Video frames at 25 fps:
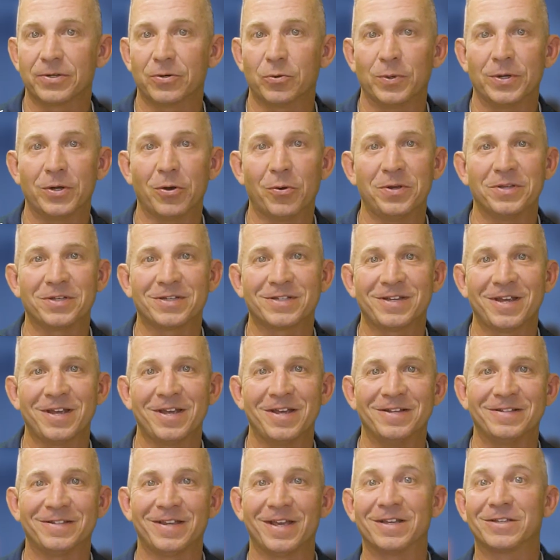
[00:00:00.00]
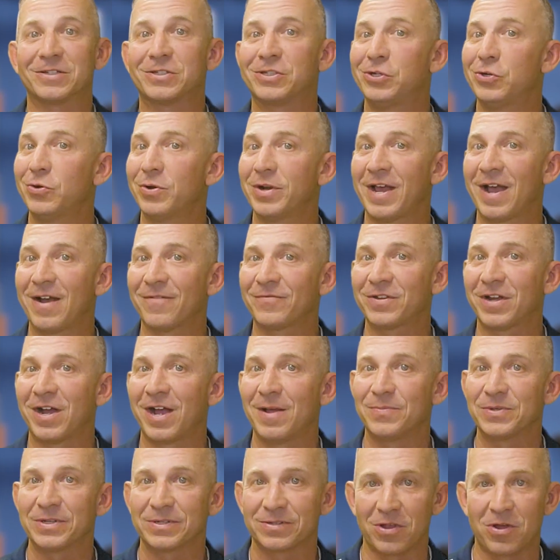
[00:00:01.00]
we always say it takes 2.5
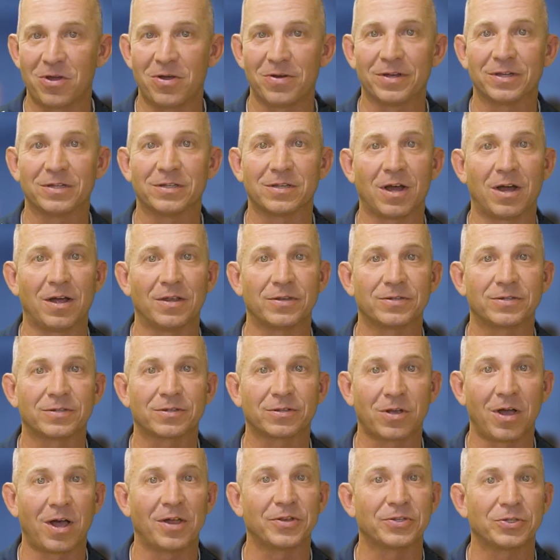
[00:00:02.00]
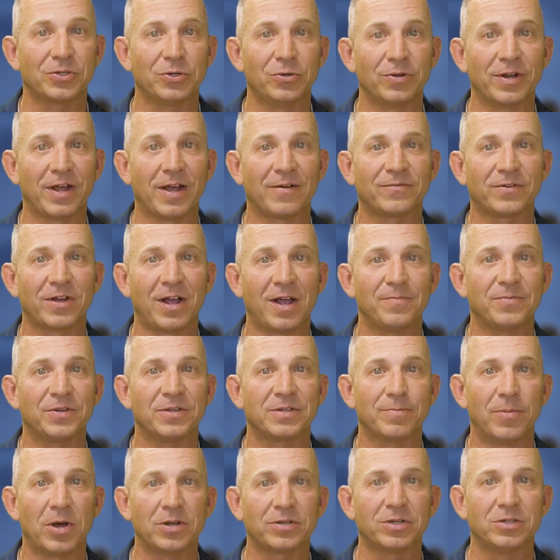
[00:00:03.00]
times as long and costs 2.5 times
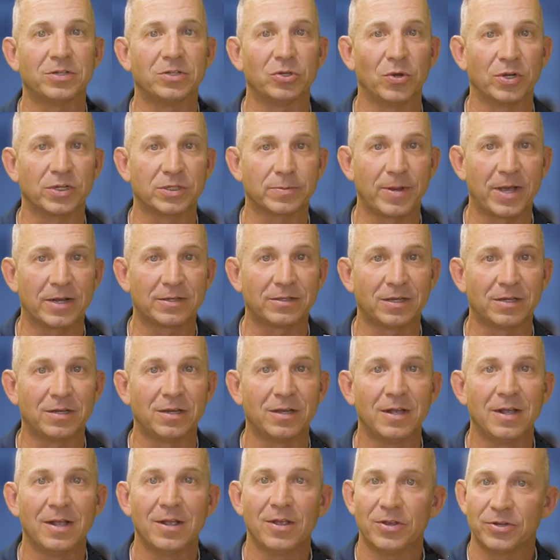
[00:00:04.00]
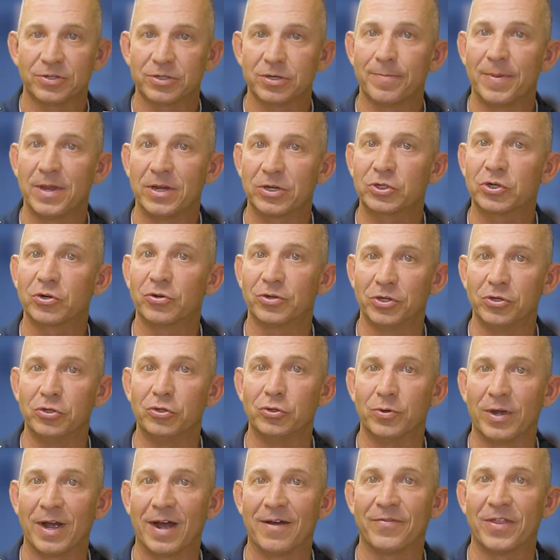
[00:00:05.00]
as much as you expected, so make sure you
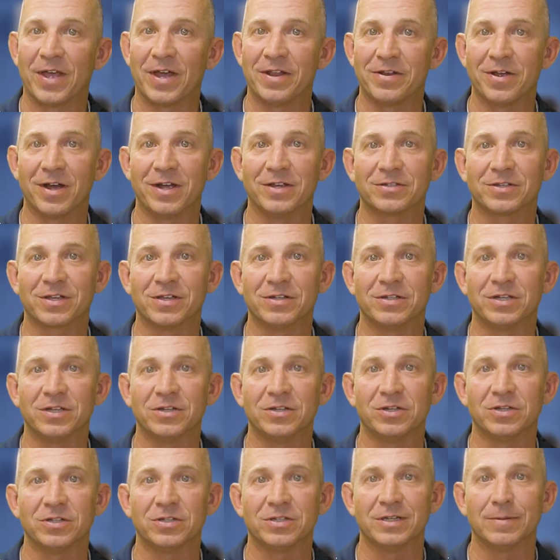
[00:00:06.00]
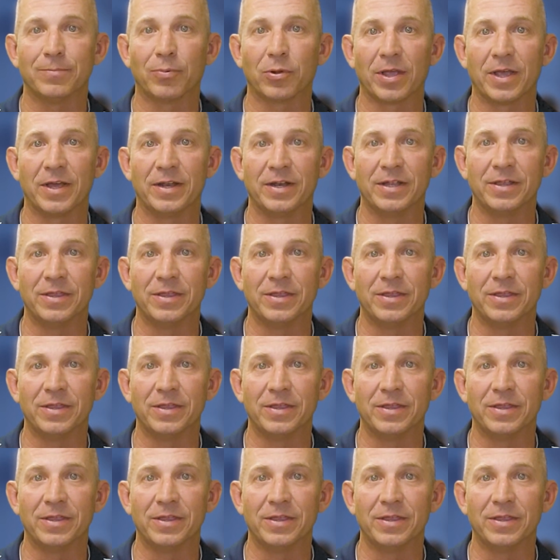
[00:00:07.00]
do have that nice contingency plan in